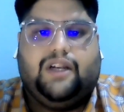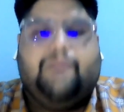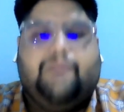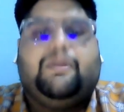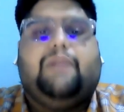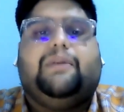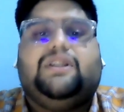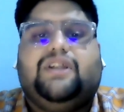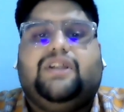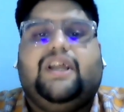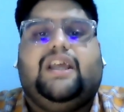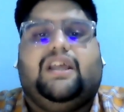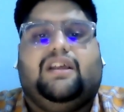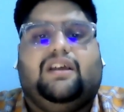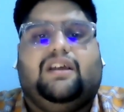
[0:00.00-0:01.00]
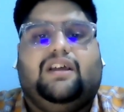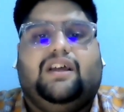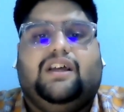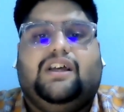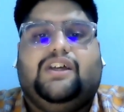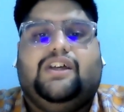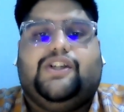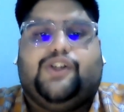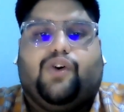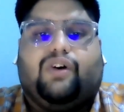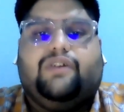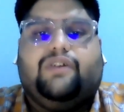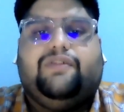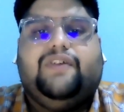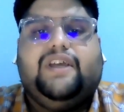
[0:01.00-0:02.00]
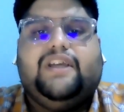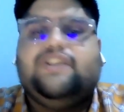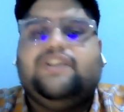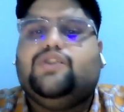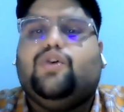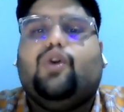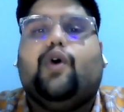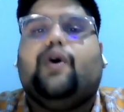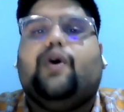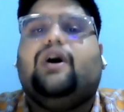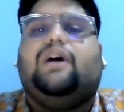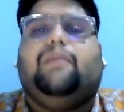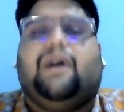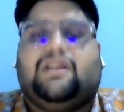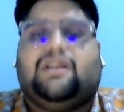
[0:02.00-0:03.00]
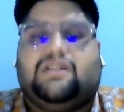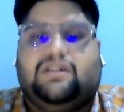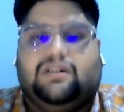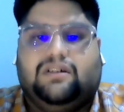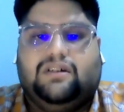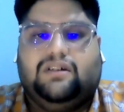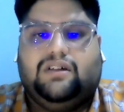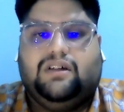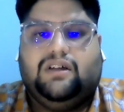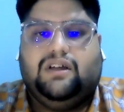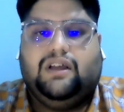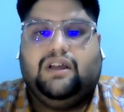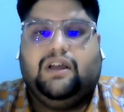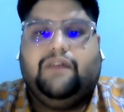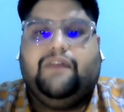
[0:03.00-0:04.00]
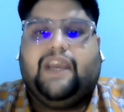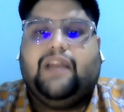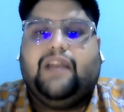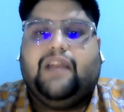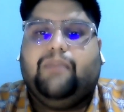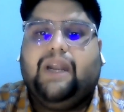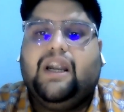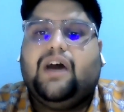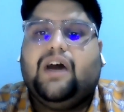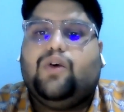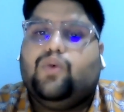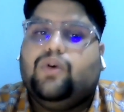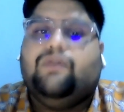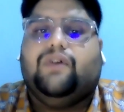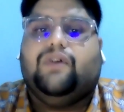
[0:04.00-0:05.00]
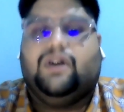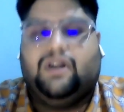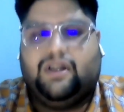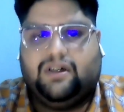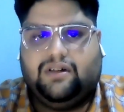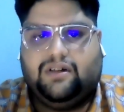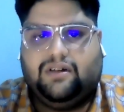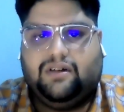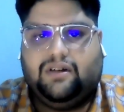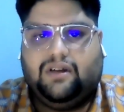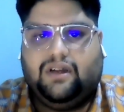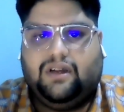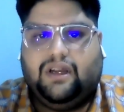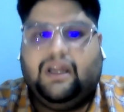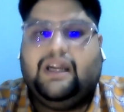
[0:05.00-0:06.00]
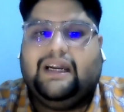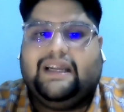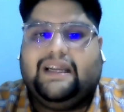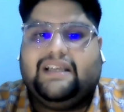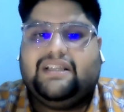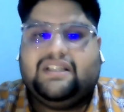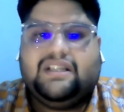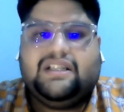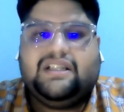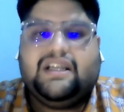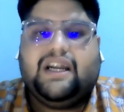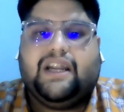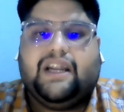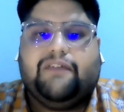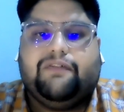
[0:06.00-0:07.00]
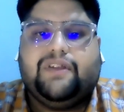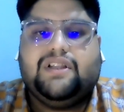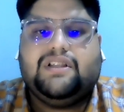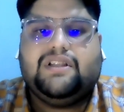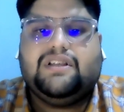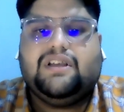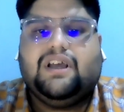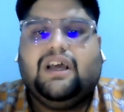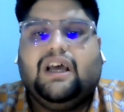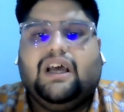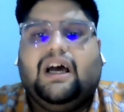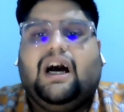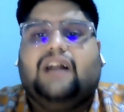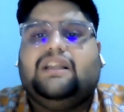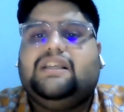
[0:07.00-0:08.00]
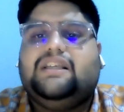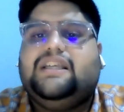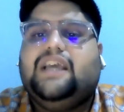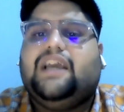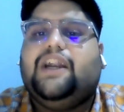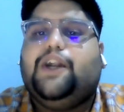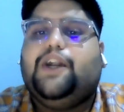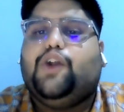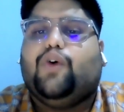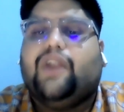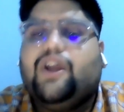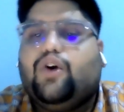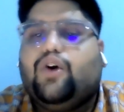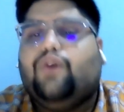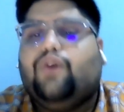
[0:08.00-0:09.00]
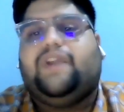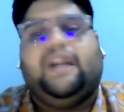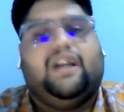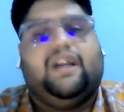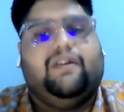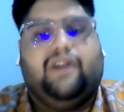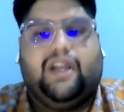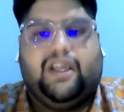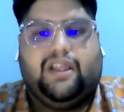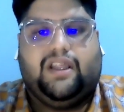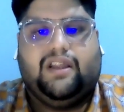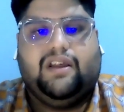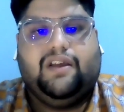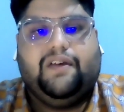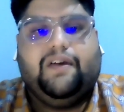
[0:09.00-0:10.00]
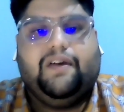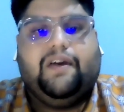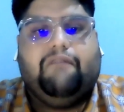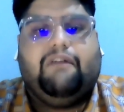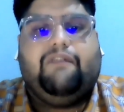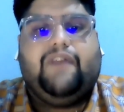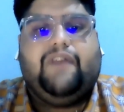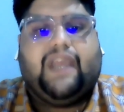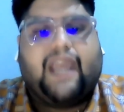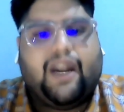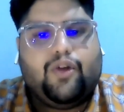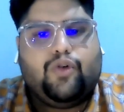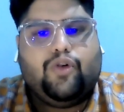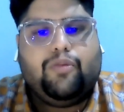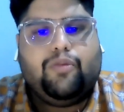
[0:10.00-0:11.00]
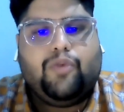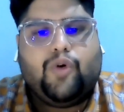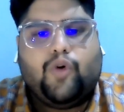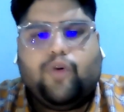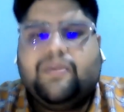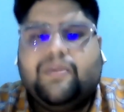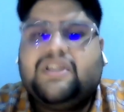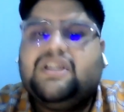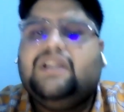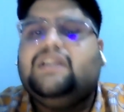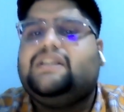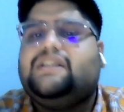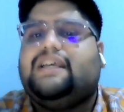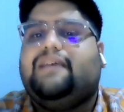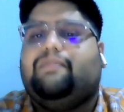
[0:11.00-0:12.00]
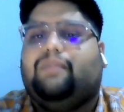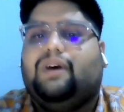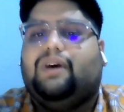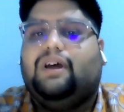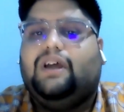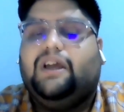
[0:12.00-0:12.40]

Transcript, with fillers: Tip number three, geography is no longer a master. We can build our own world. Distance and difference are the secret tonic of creativity. When we get home, home is still the same,